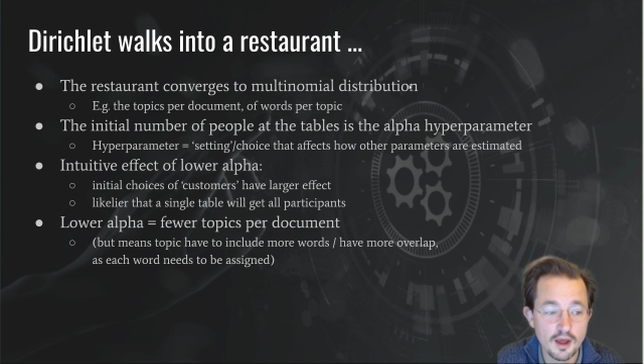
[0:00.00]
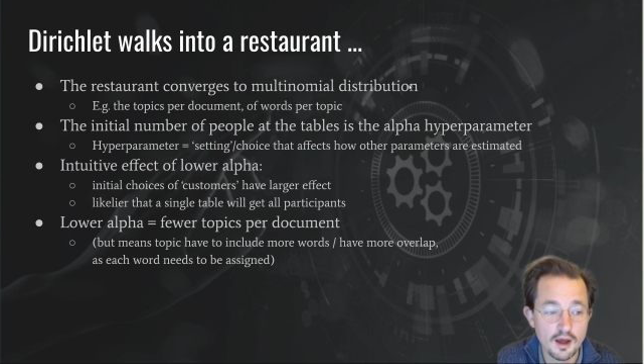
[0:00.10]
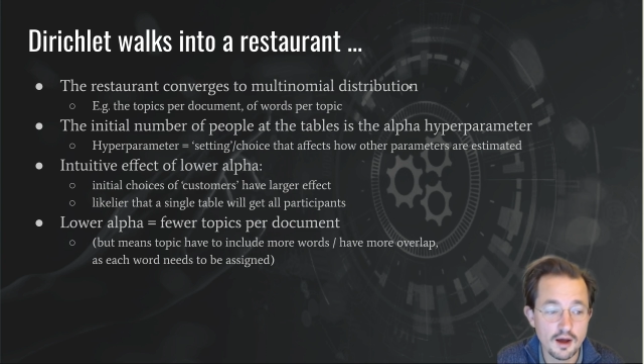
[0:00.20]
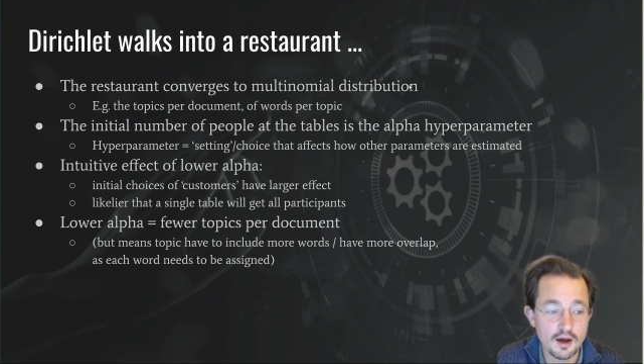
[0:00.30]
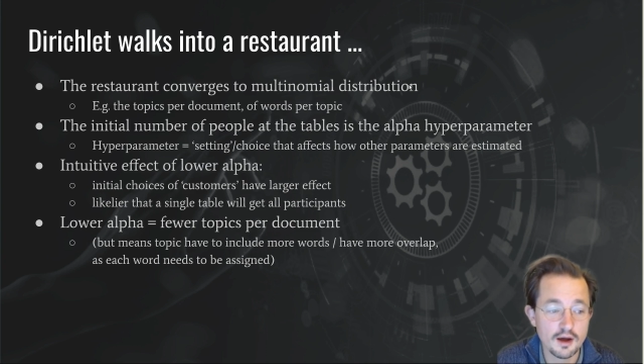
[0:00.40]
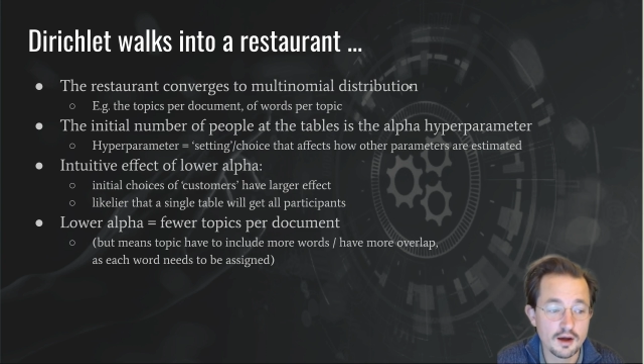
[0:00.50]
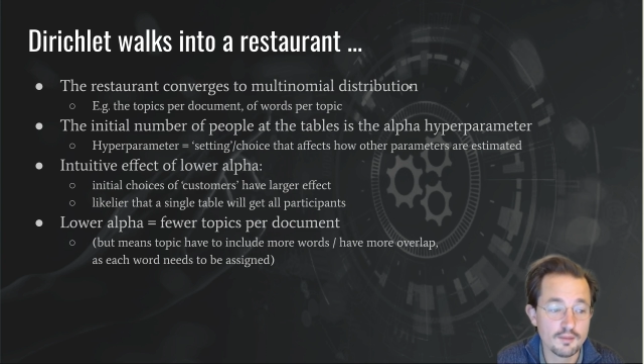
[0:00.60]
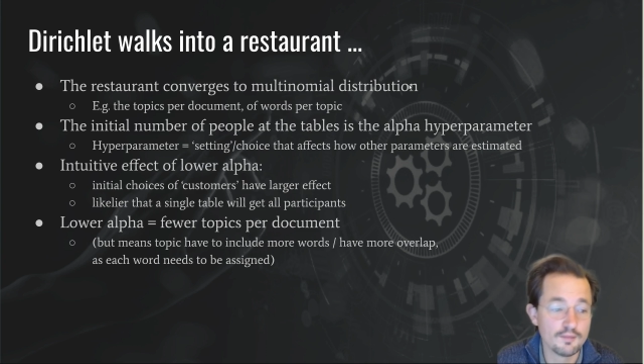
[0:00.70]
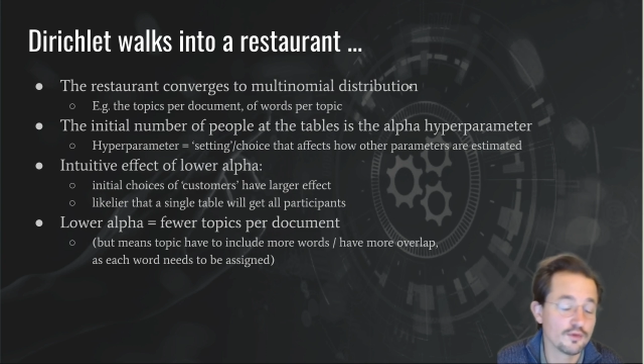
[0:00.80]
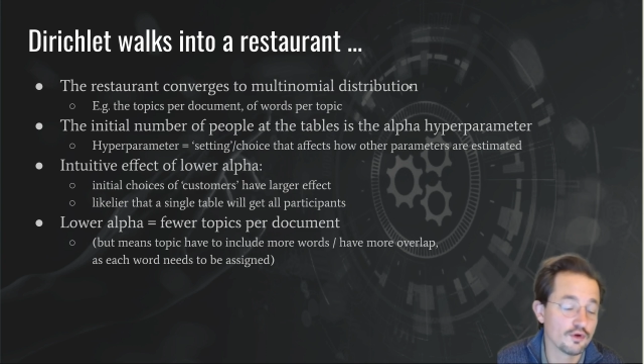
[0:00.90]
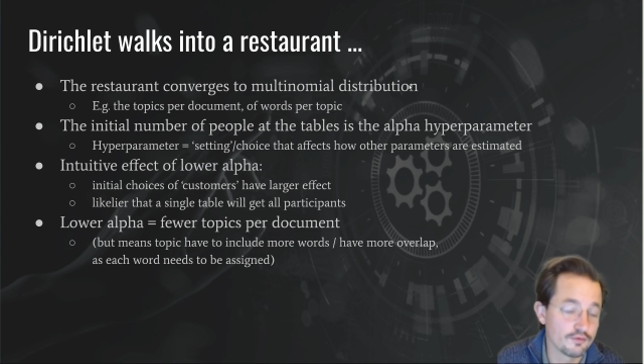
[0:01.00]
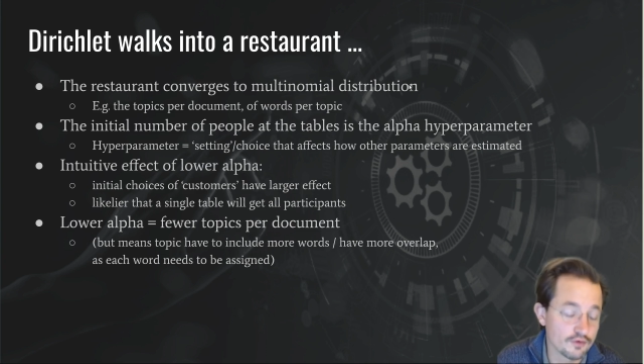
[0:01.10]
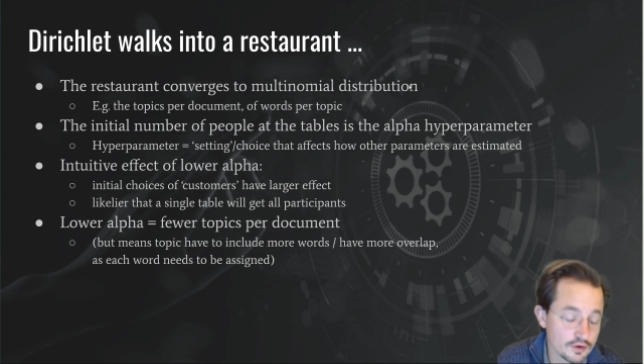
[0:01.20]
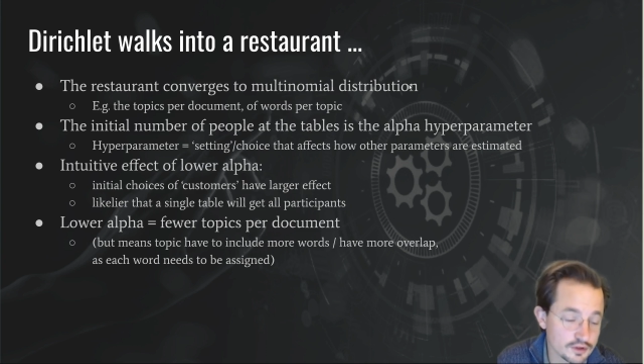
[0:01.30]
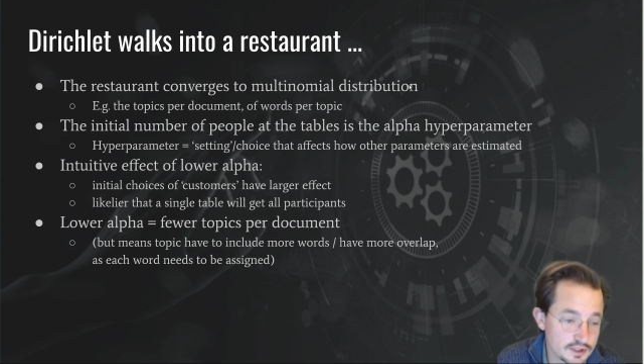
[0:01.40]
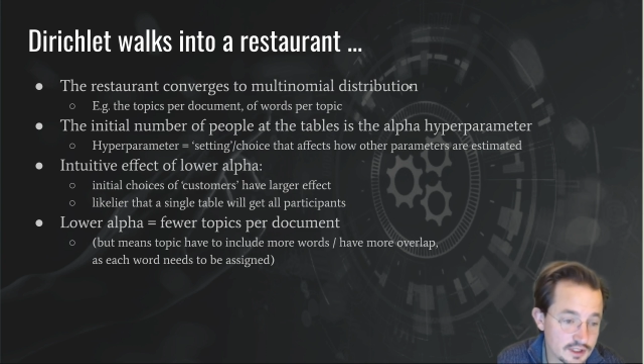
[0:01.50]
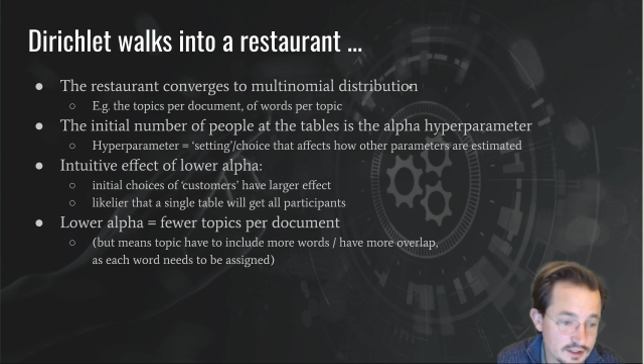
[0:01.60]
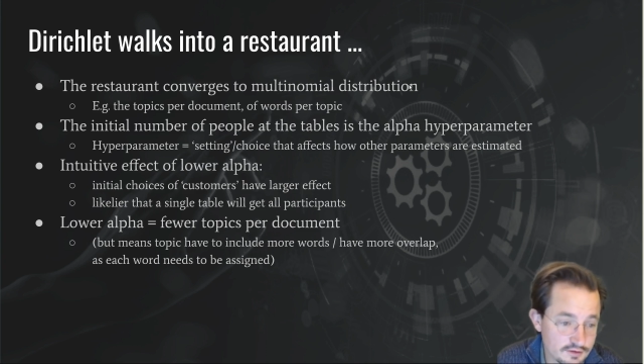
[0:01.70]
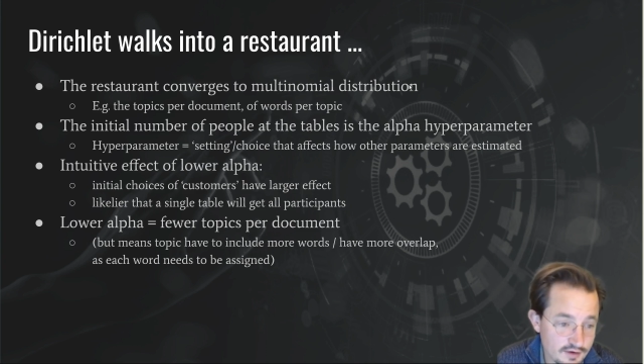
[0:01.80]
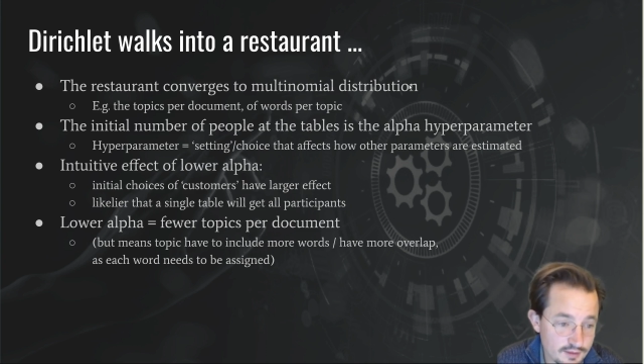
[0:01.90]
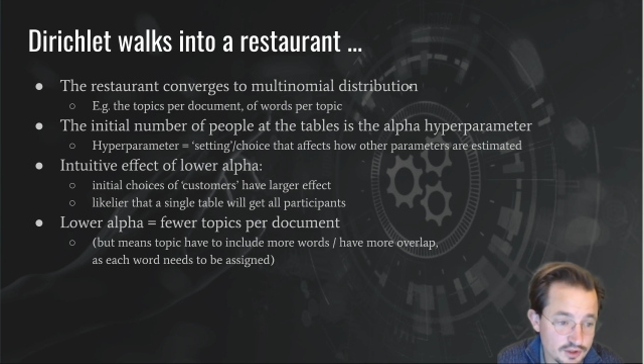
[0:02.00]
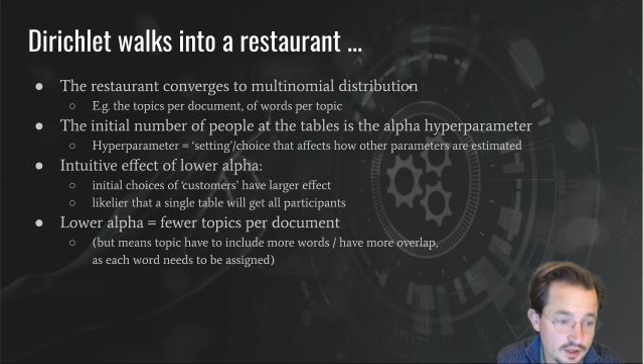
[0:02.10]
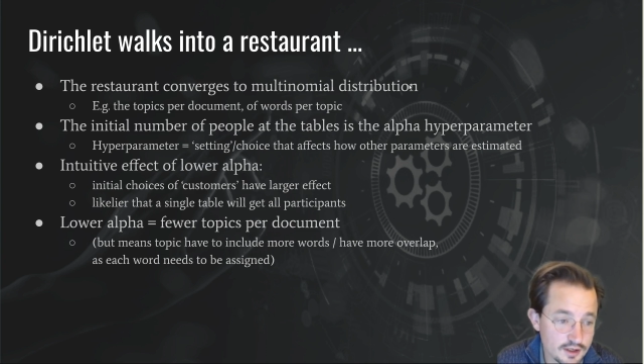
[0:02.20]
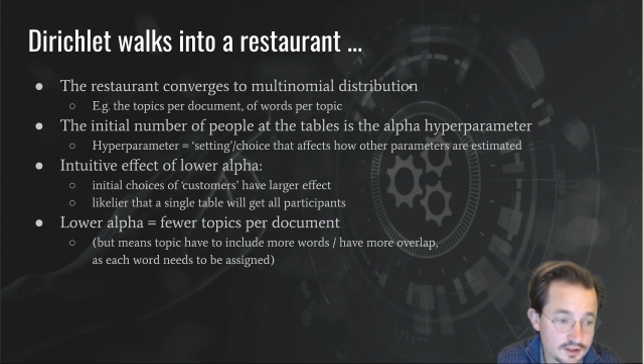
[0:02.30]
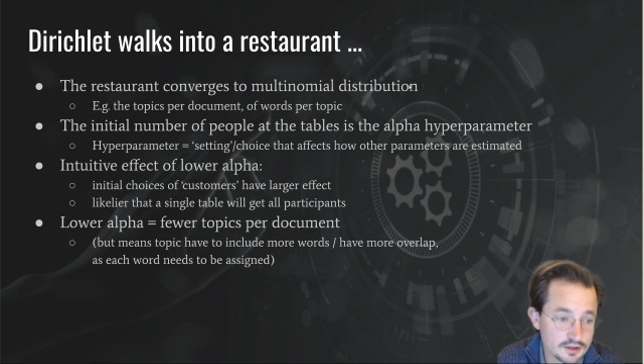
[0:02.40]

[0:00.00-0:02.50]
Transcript: Of course, it has a flip side